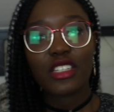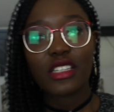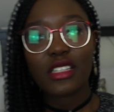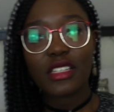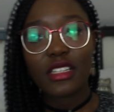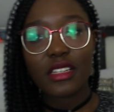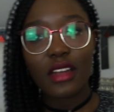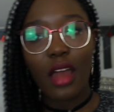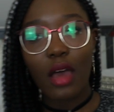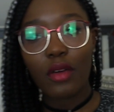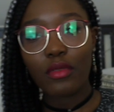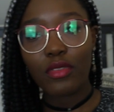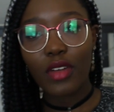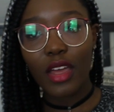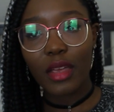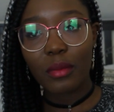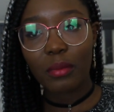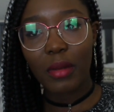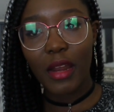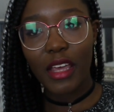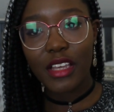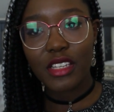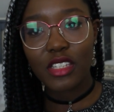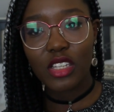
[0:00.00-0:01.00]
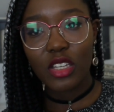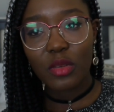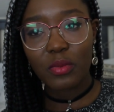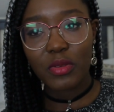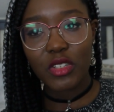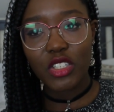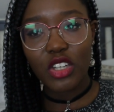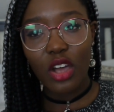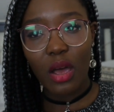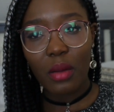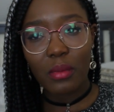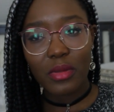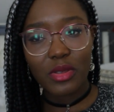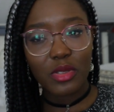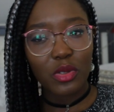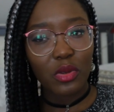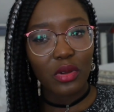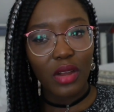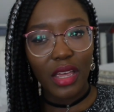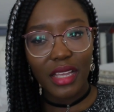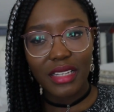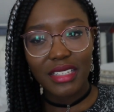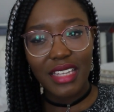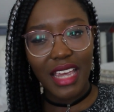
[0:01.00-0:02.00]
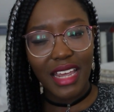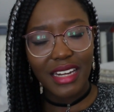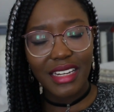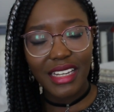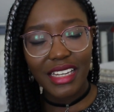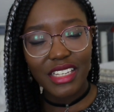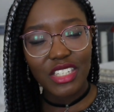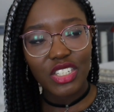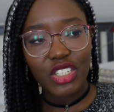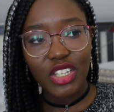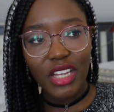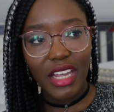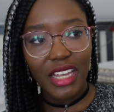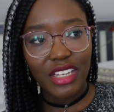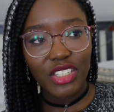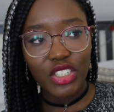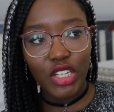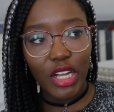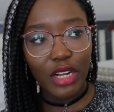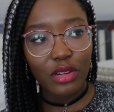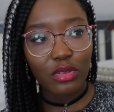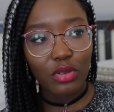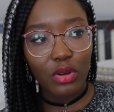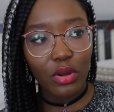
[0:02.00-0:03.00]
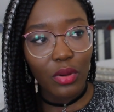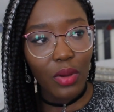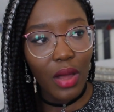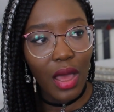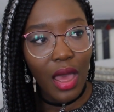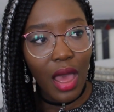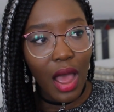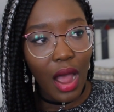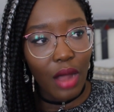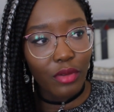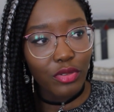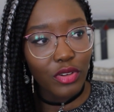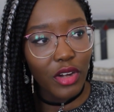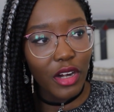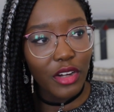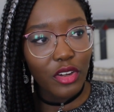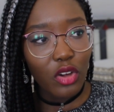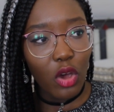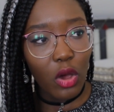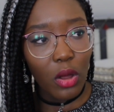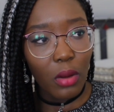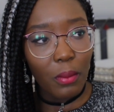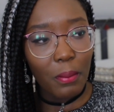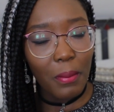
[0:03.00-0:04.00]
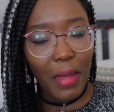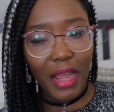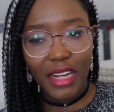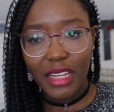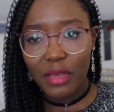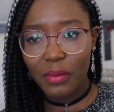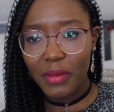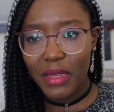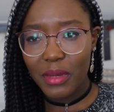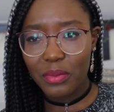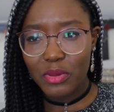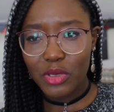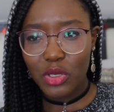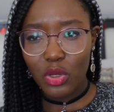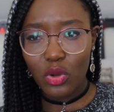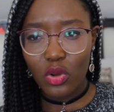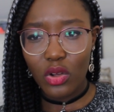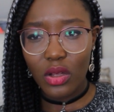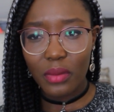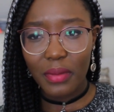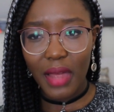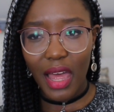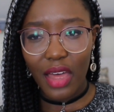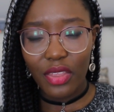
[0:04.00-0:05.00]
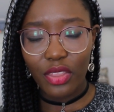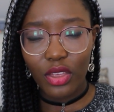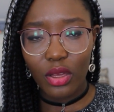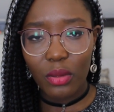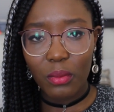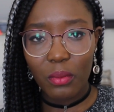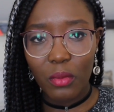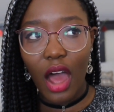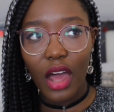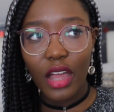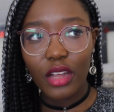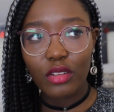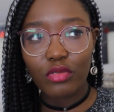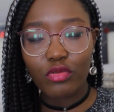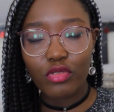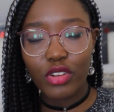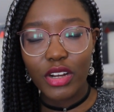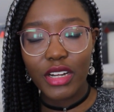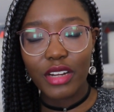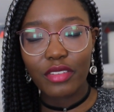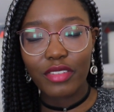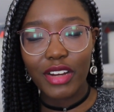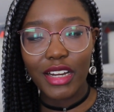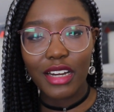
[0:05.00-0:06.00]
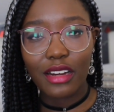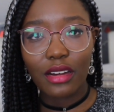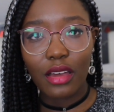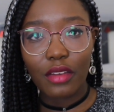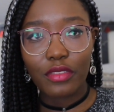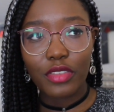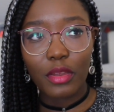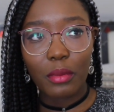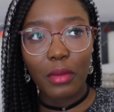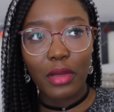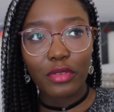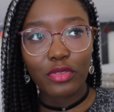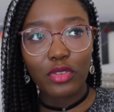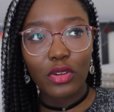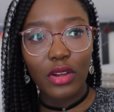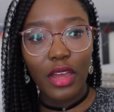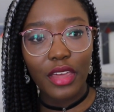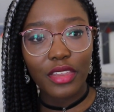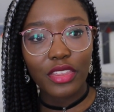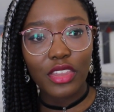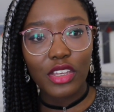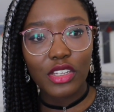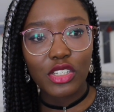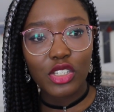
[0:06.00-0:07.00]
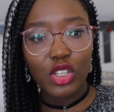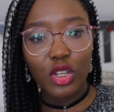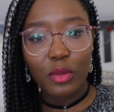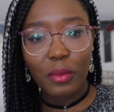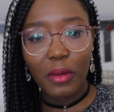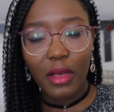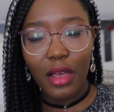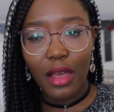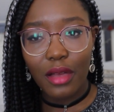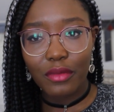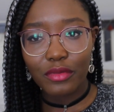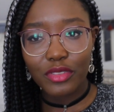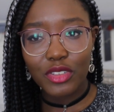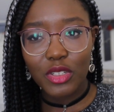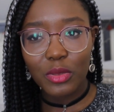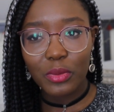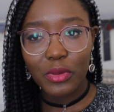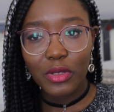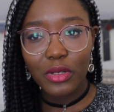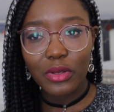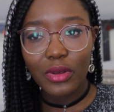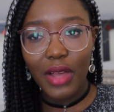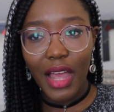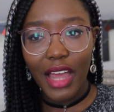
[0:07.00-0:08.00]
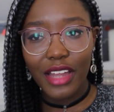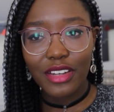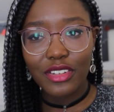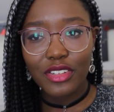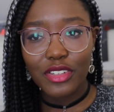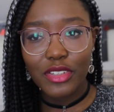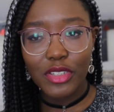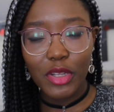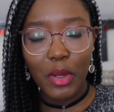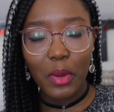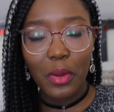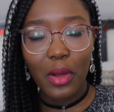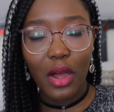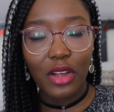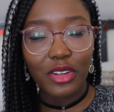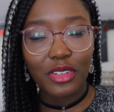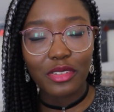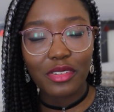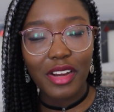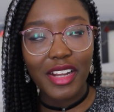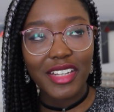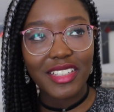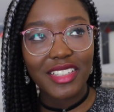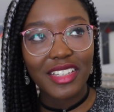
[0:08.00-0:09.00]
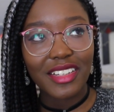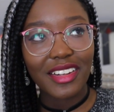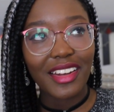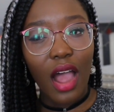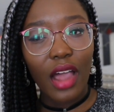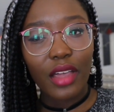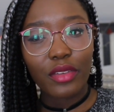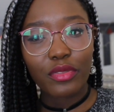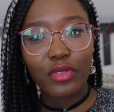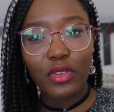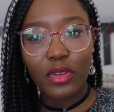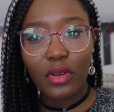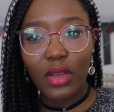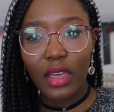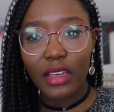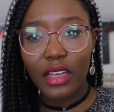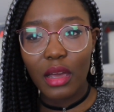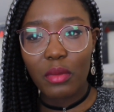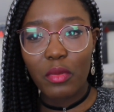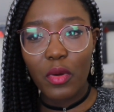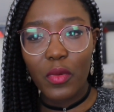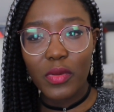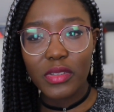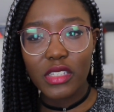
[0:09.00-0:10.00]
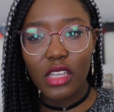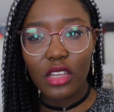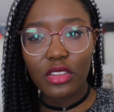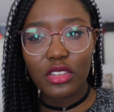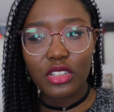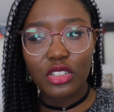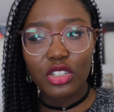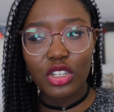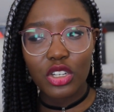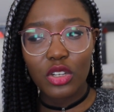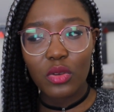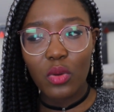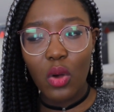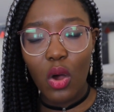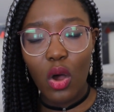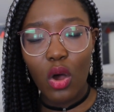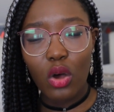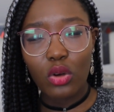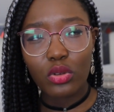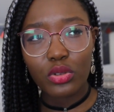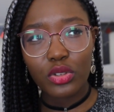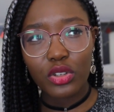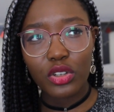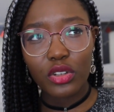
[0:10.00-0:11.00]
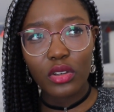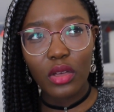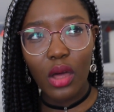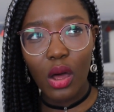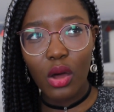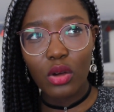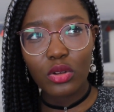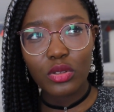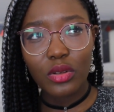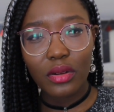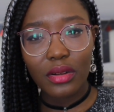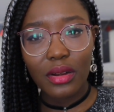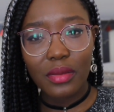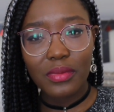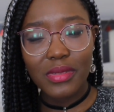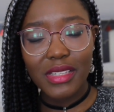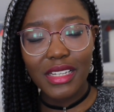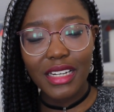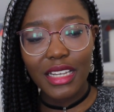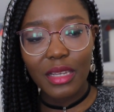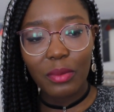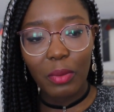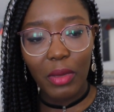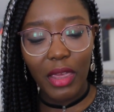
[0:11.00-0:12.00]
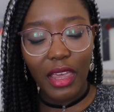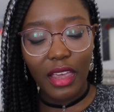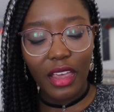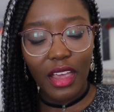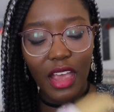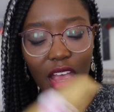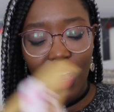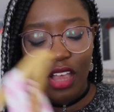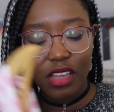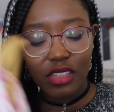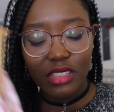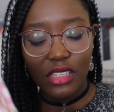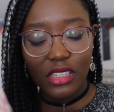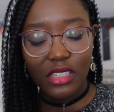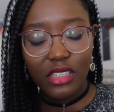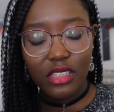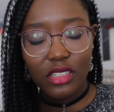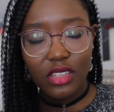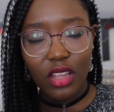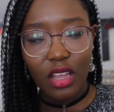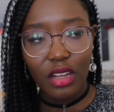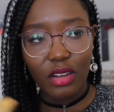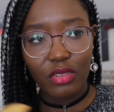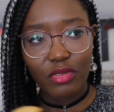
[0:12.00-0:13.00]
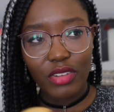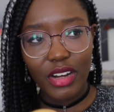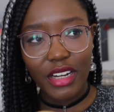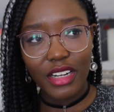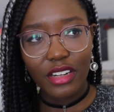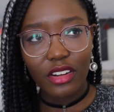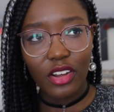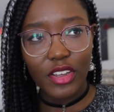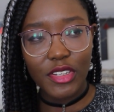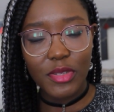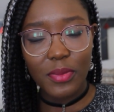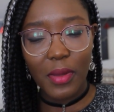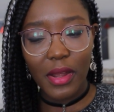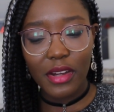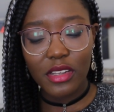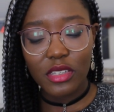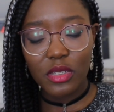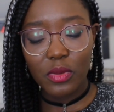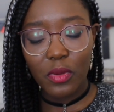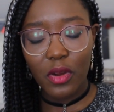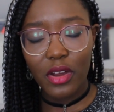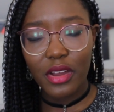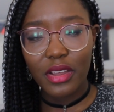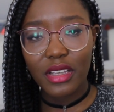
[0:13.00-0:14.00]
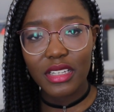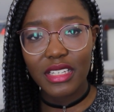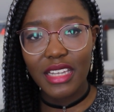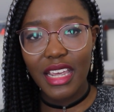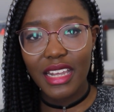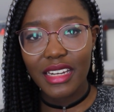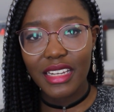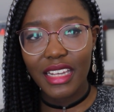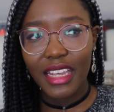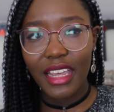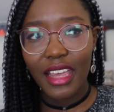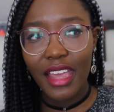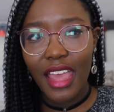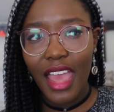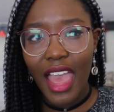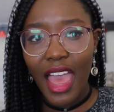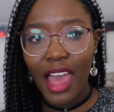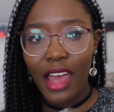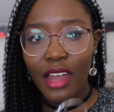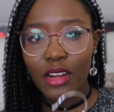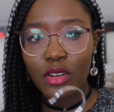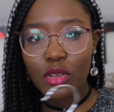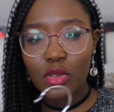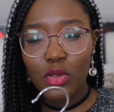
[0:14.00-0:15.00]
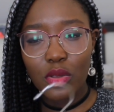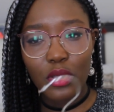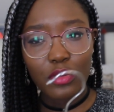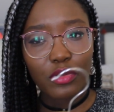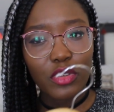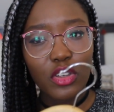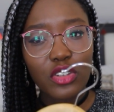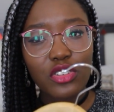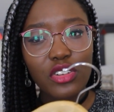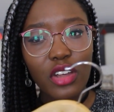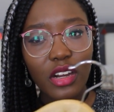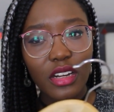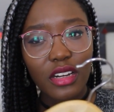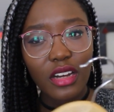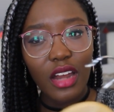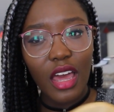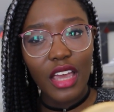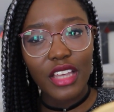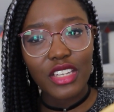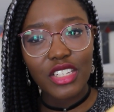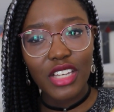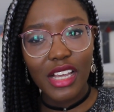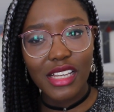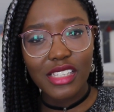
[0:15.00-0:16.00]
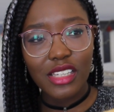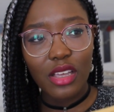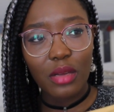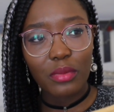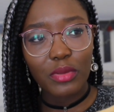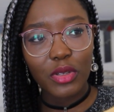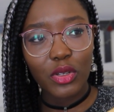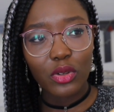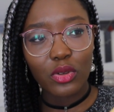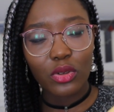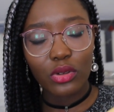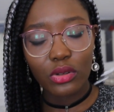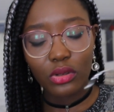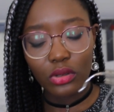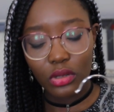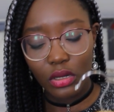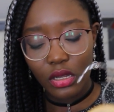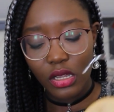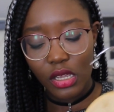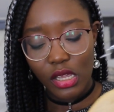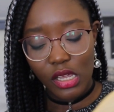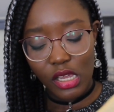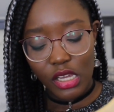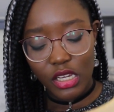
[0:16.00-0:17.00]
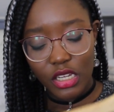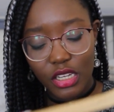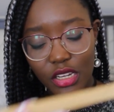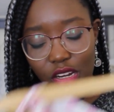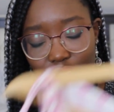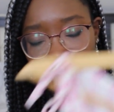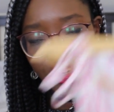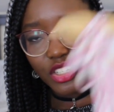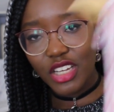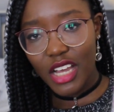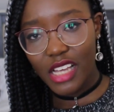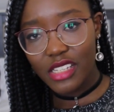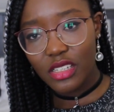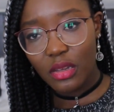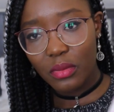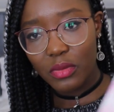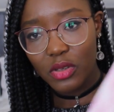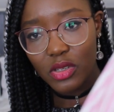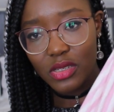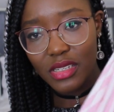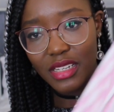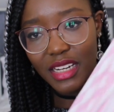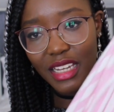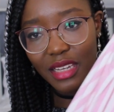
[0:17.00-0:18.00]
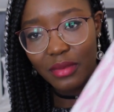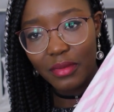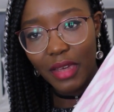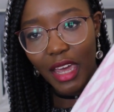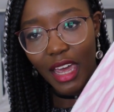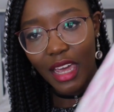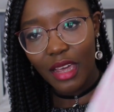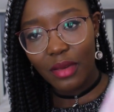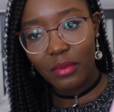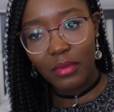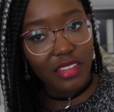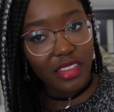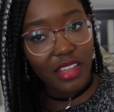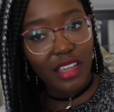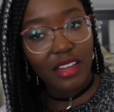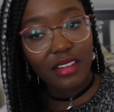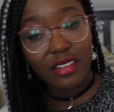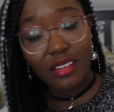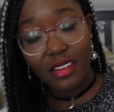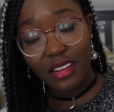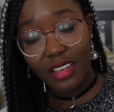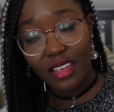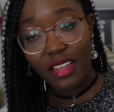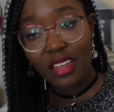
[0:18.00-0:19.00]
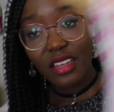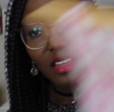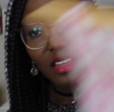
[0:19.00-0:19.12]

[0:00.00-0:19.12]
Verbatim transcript: just love like playsuit pajamas or like teddies in general. I feel like not many people talk about them. I really love them. I feel like they're super comfortable and so underrated. I feel like I'm always either too hot or too cold when I'm sleeping, so this is like a really nice balance wearing a teddie. And also if you're trying to like jazz up your, you know, jazz up your sleep game, then